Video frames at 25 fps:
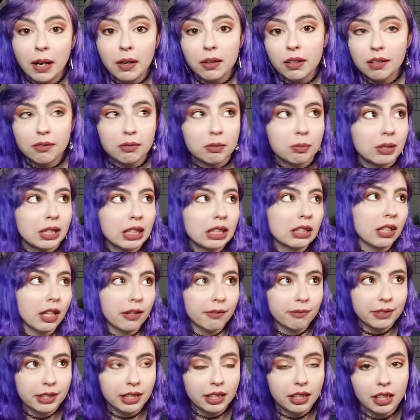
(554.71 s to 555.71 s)
Everybody
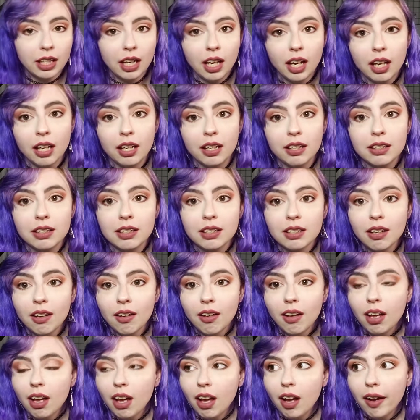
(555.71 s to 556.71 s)
loved it, and
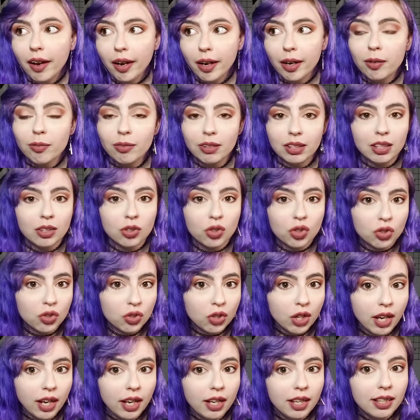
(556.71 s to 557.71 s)
I wanted to try it.